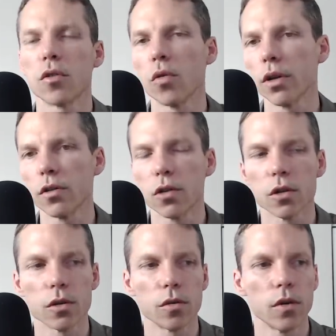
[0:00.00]
going
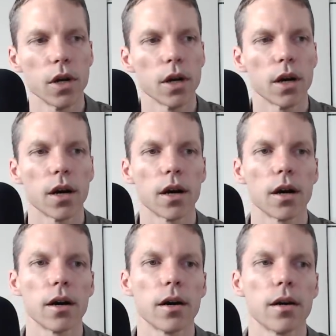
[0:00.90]
to
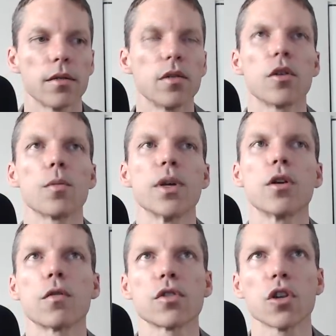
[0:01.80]
there'll be
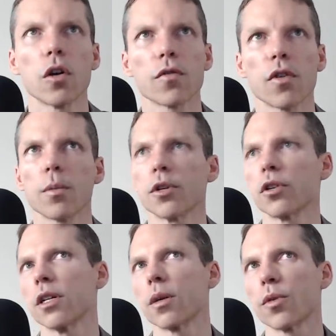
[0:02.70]
no result from, or you're going
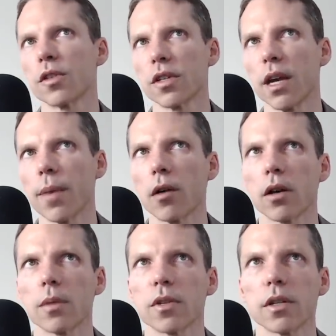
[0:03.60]
to end up with the same
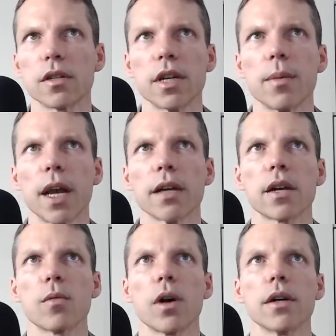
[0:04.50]
outcomes, the same
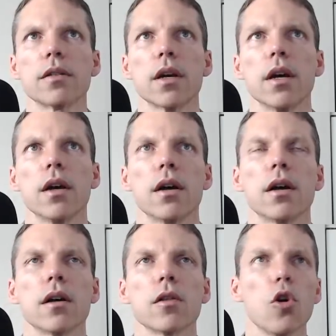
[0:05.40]
anti-white
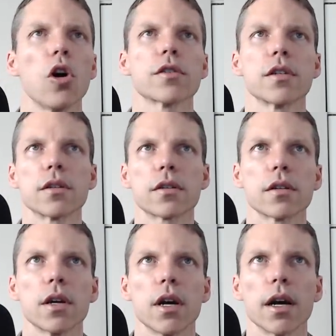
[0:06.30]
losses
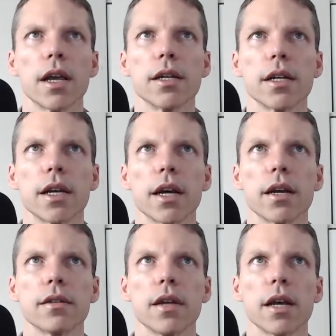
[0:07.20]
again and
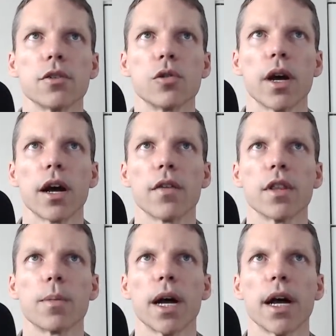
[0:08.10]
again as you have in
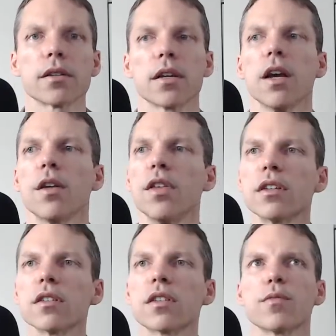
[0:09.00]
the past.
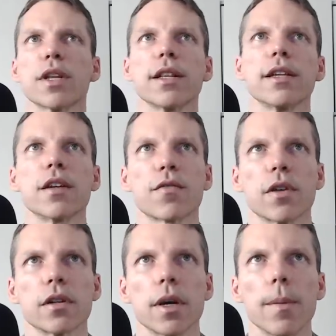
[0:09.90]
This is completely
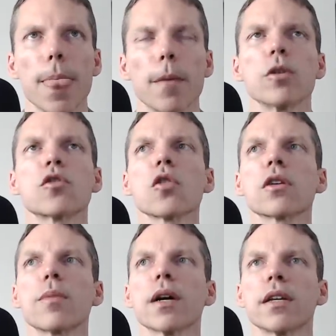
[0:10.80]
different. We're
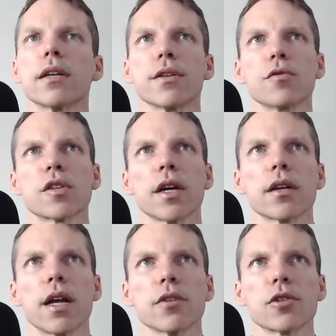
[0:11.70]
talking about healing you
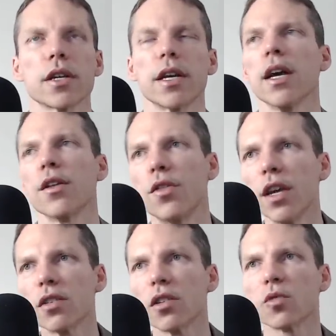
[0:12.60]
psychologically.
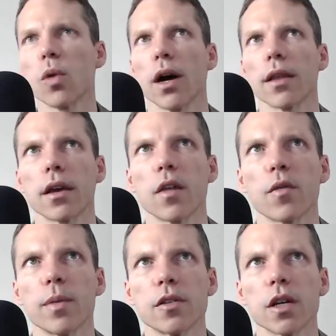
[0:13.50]
This is why the
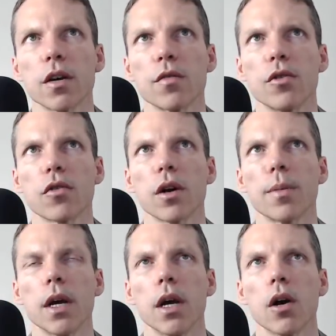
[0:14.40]
governments of Europe
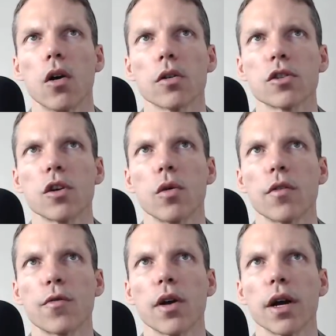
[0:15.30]
are so
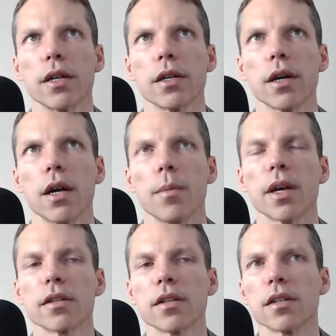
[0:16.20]
afraid,
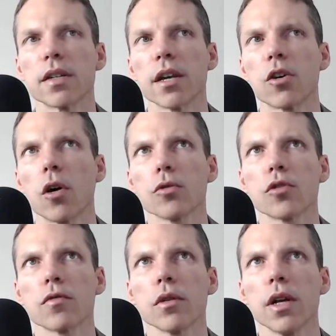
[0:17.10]
because this is a
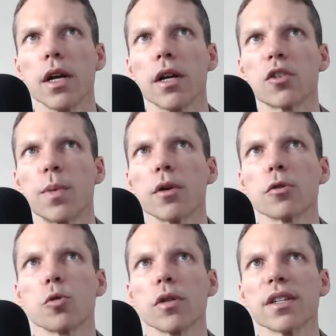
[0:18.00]
cultural,
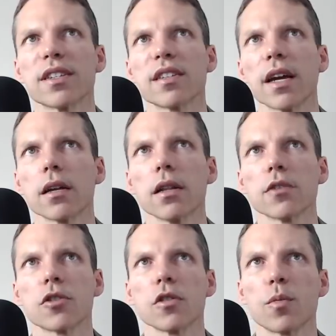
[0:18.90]
spiritual,
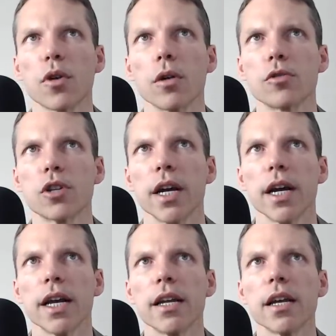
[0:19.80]
psychological approach.
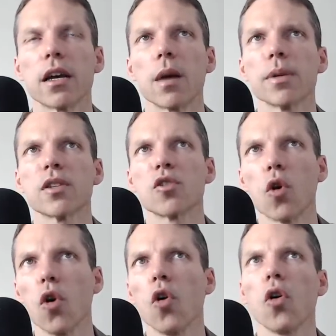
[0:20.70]
It encompasses
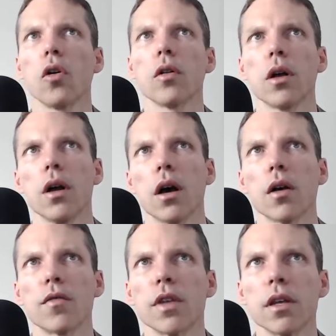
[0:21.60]
all
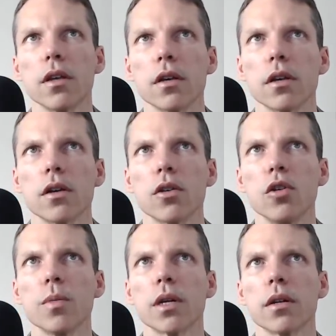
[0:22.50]
of the
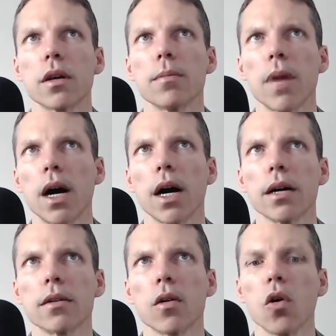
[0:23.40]
human
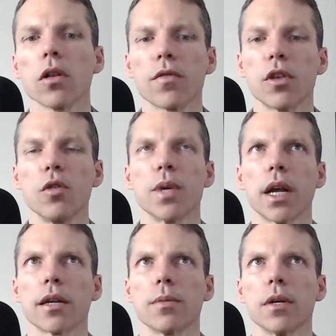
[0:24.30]
mind, all of the human
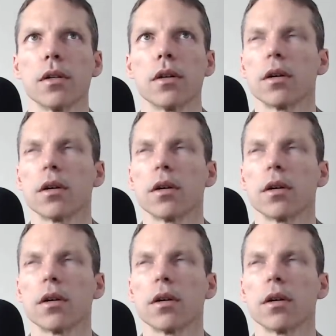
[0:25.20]
animal,